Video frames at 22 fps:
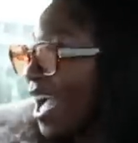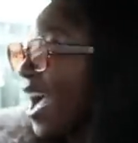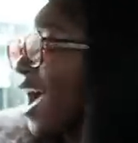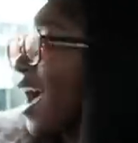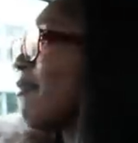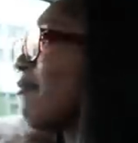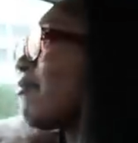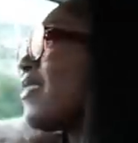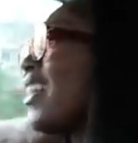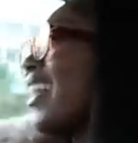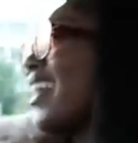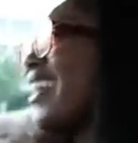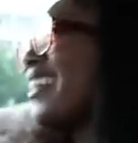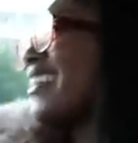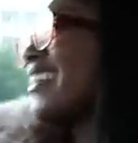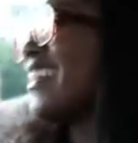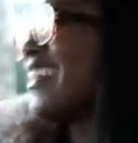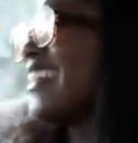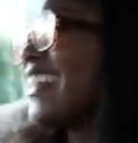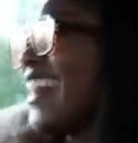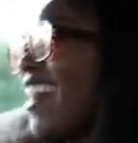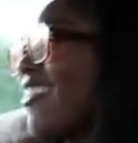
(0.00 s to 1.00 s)
I'm like,
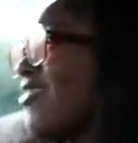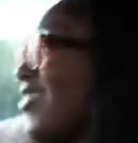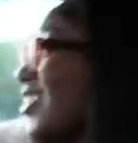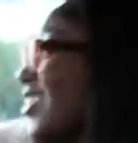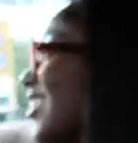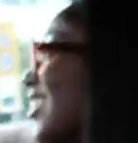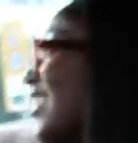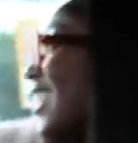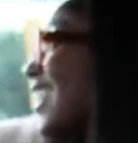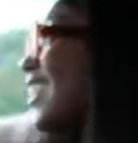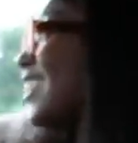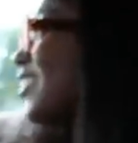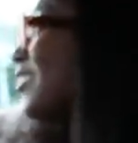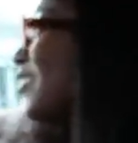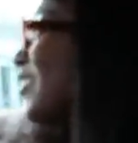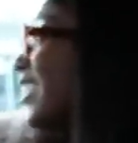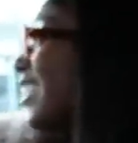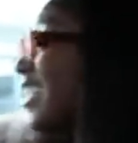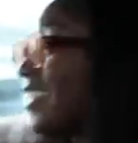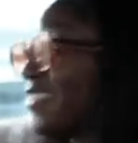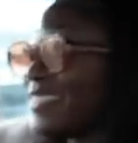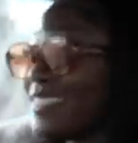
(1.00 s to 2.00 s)
I'm just chilling,
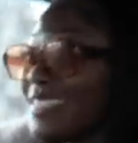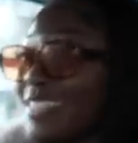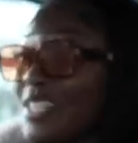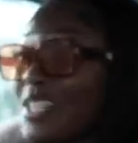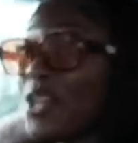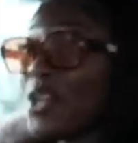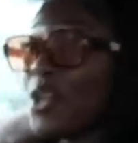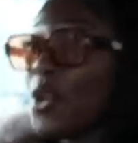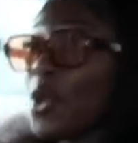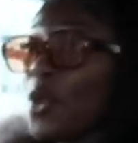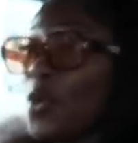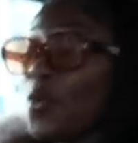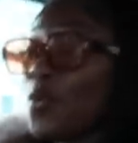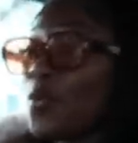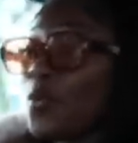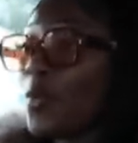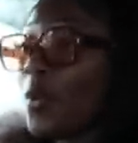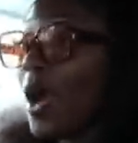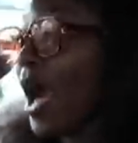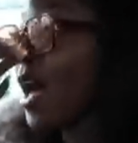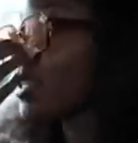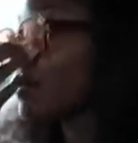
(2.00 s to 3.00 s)
whatever.
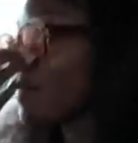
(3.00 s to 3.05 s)
I